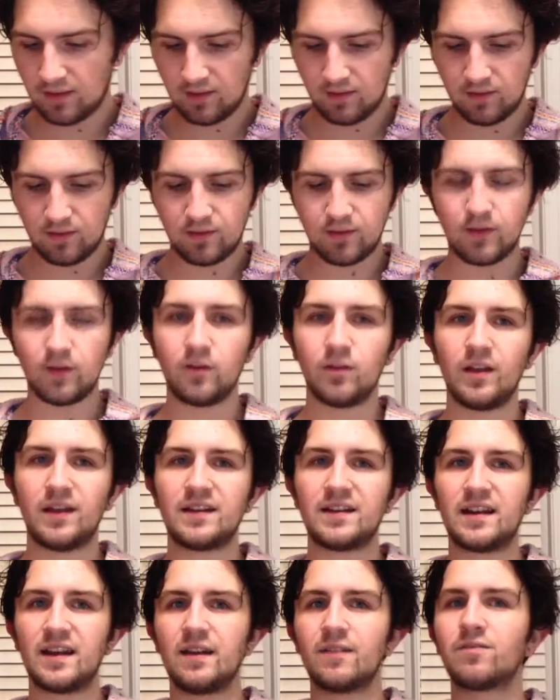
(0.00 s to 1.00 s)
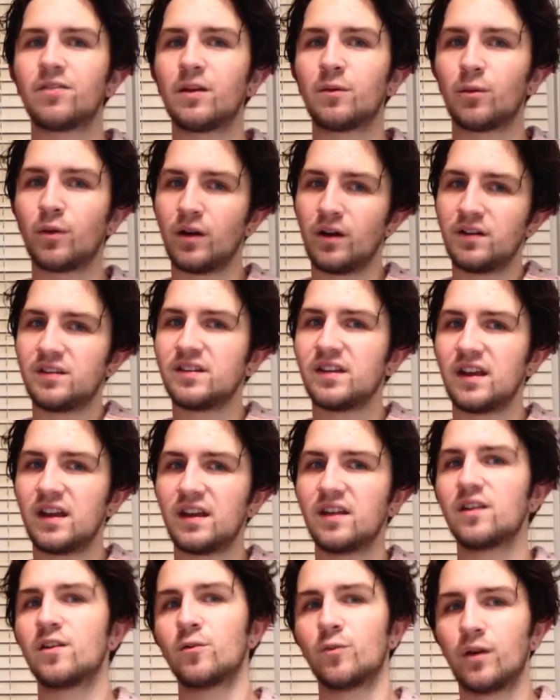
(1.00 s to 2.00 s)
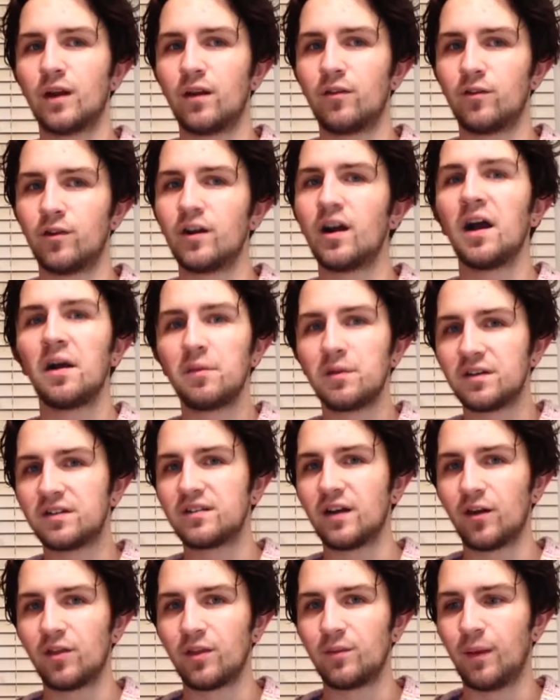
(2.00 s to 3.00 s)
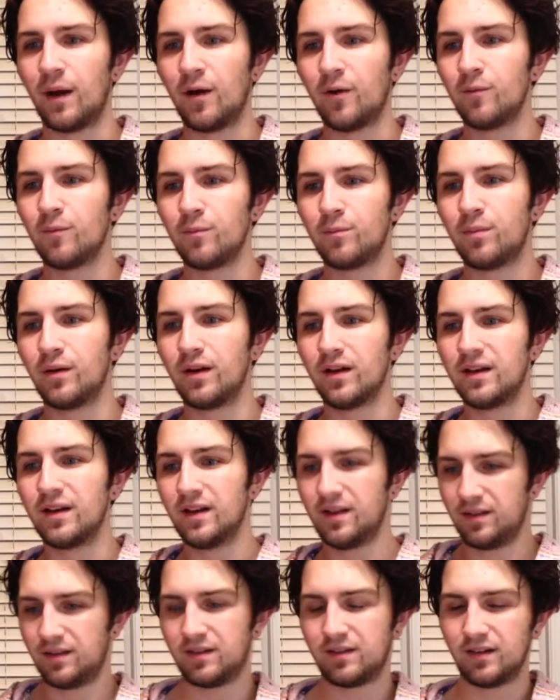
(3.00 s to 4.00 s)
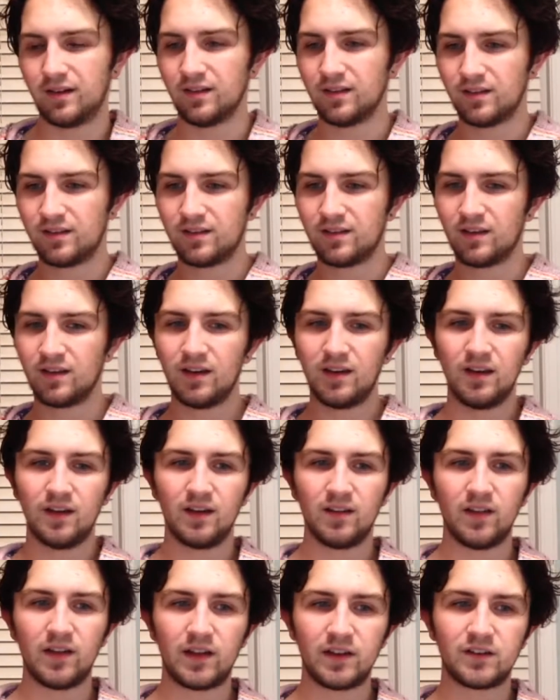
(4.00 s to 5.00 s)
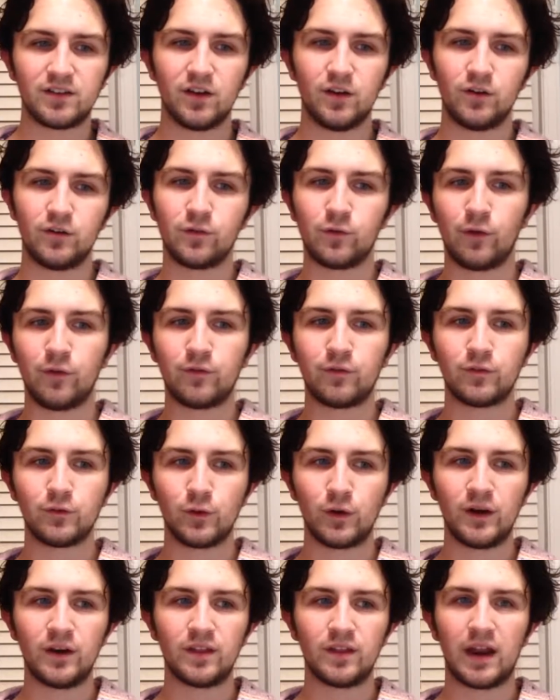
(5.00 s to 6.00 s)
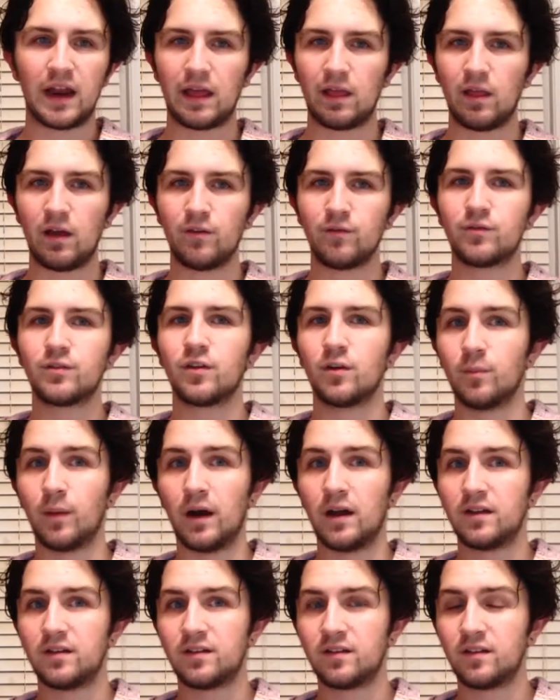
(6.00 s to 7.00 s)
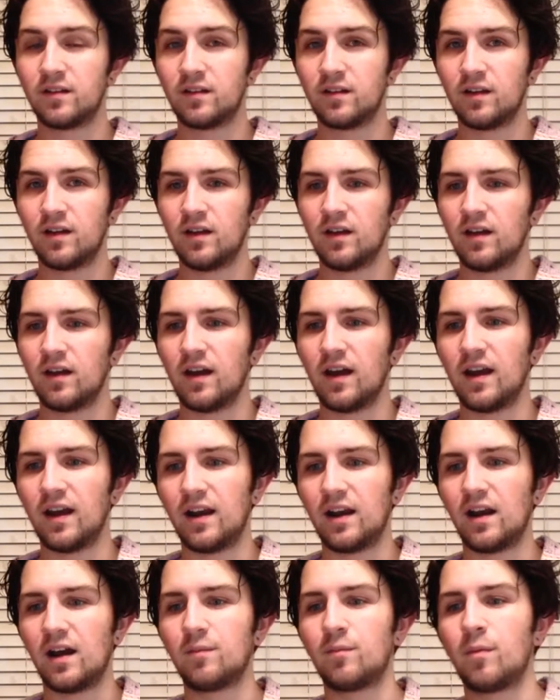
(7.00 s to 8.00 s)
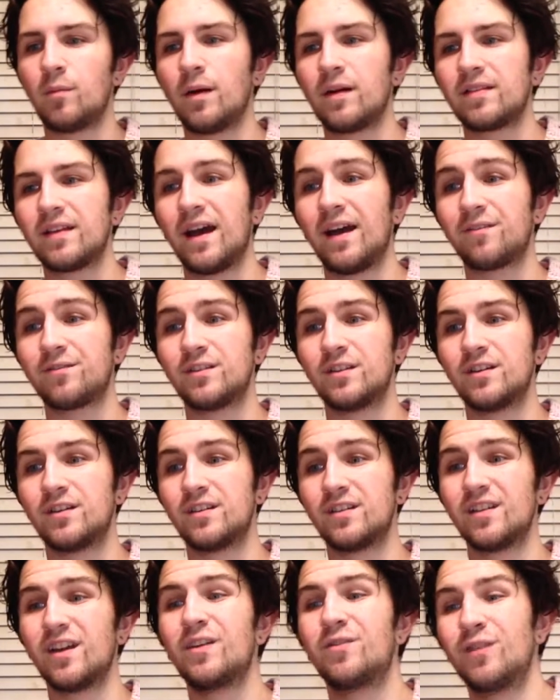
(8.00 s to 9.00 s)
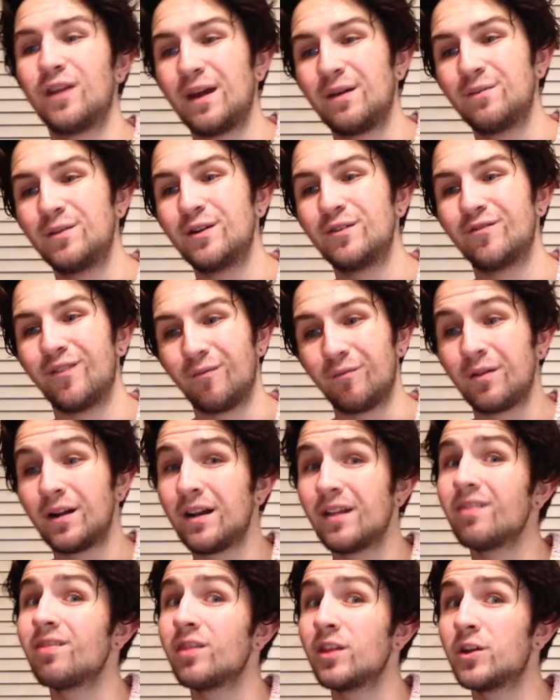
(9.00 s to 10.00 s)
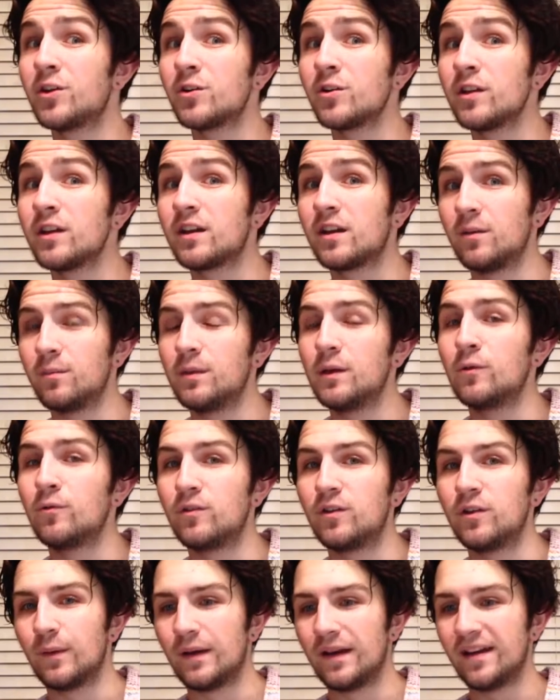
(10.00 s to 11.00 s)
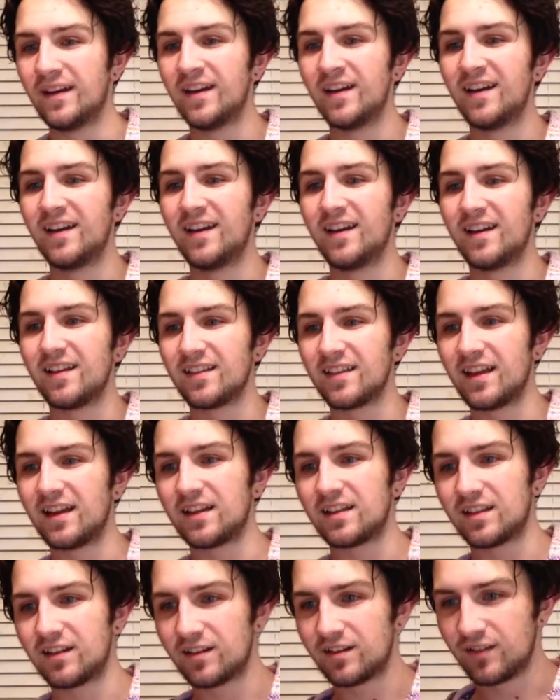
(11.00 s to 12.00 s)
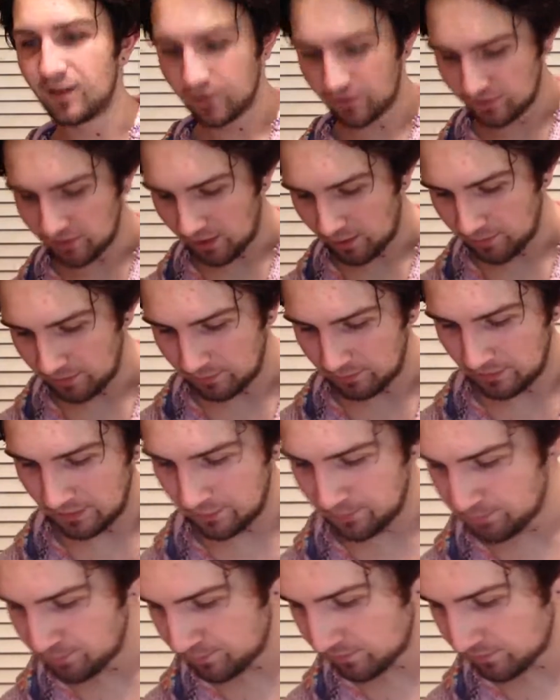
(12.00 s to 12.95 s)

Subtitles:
So like if they were a chain or whatever, I would shout them out, but it's just like a church thrift store that I love so much. And I'm about to have to, when I move, I'm gonna literally commute it. Like, there's no stopping me.